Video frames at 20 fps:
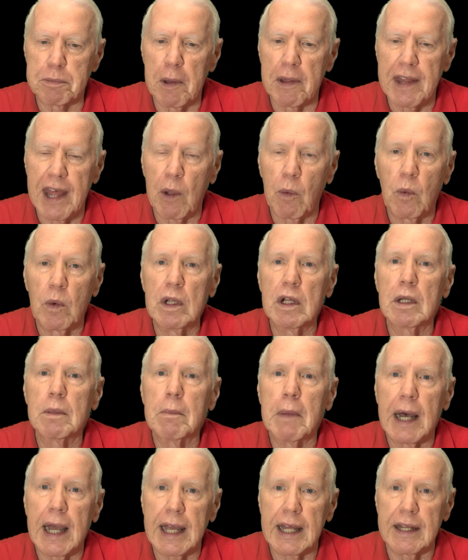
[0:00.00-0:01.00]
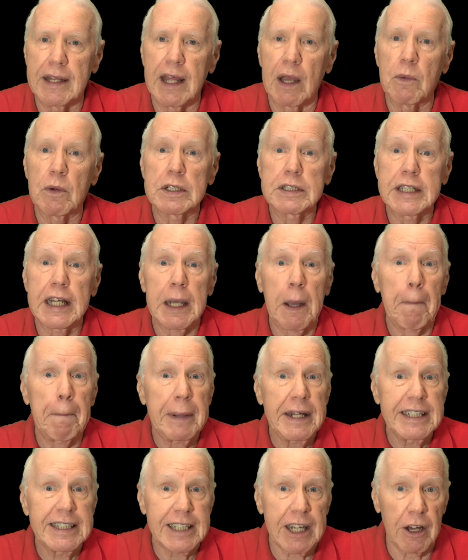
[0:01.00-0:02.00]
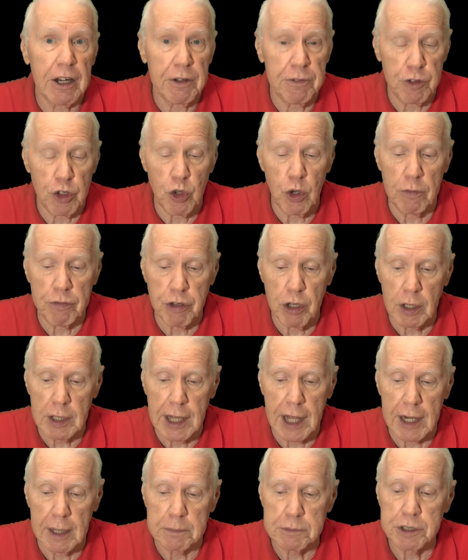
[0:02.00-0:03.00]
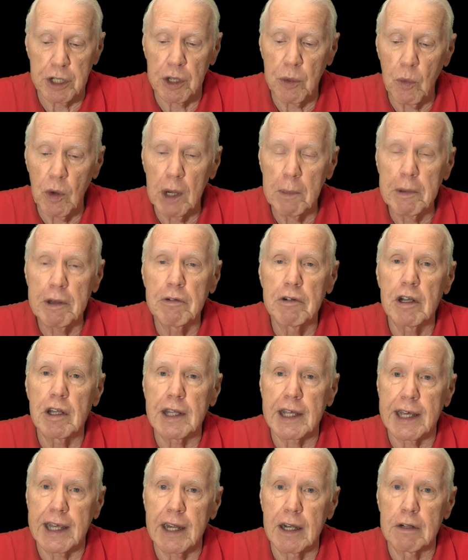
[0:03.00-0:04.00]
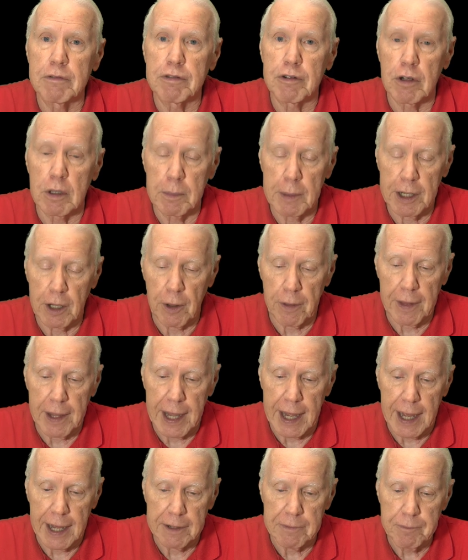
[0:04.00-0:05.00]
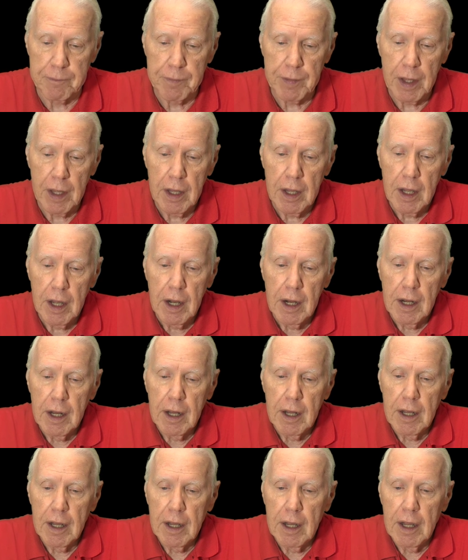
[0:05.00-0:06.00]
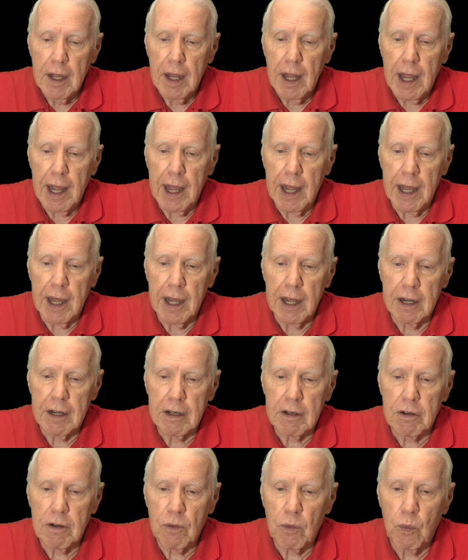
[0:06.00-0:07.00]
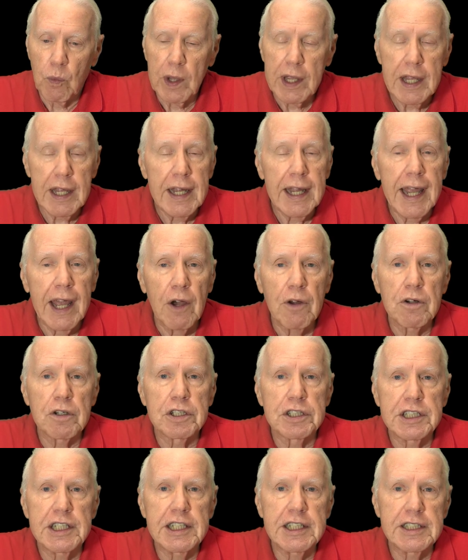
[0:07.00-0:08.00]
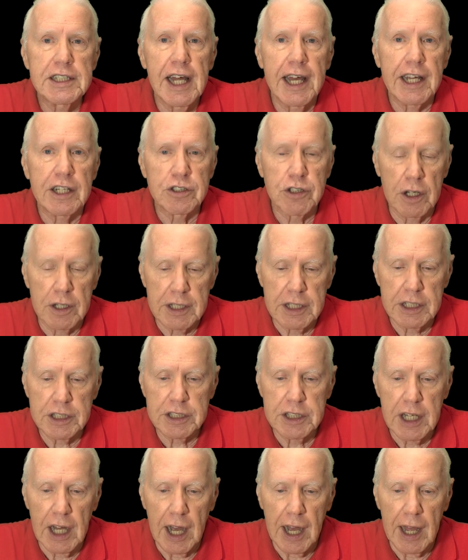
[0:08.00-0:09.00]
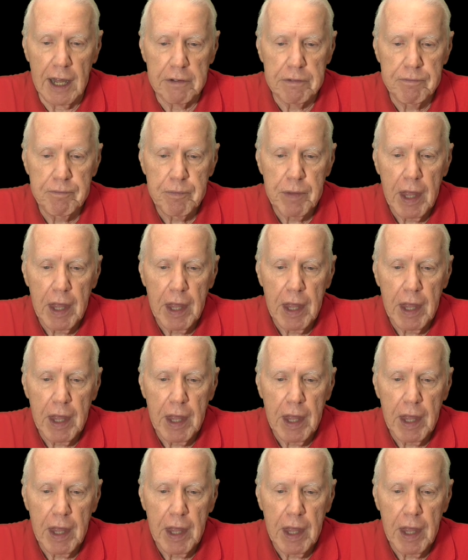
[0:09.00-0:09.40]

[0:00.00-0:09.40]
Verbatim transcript: but they will bite and they will take a piece out of you if you let them. So you want to be really careful about that. And we encountered sea snakes on this dive.